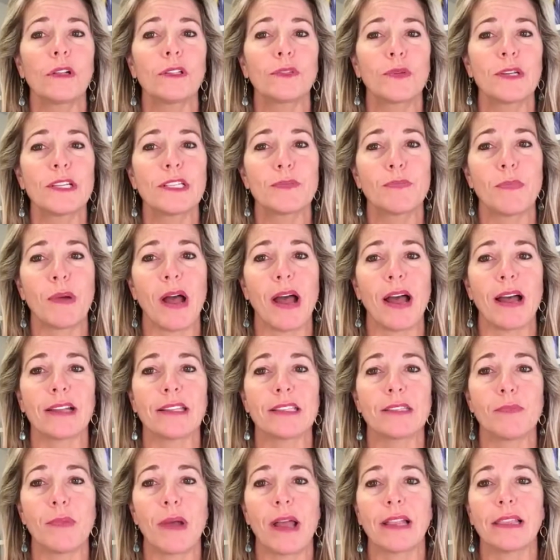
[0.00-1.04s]
responds
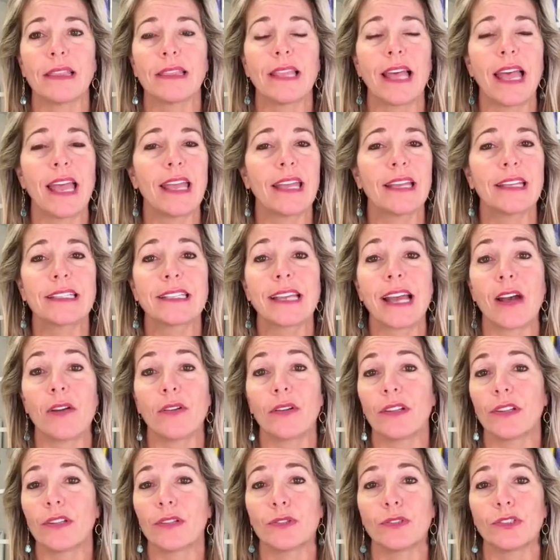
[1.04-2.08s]
by laying down
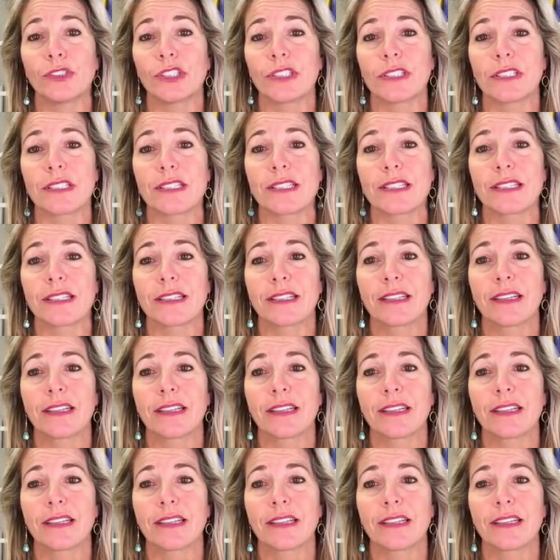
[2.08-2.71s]
illusions.